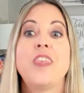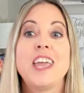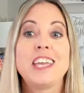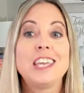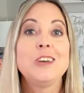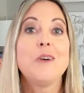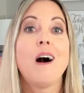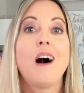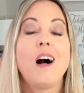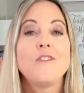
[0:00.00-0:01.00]
Thank you
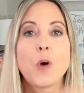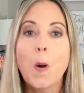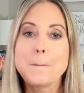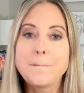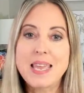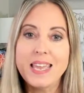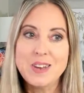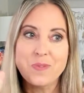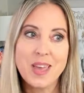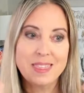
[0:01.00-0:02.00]
all for
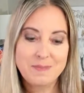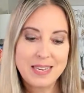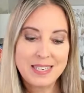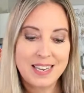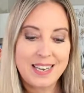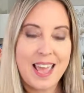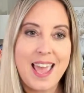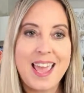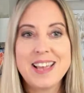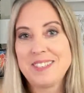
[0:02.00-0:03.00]
being with me
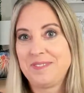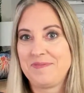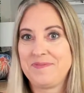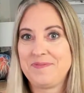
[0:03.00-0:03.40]
today.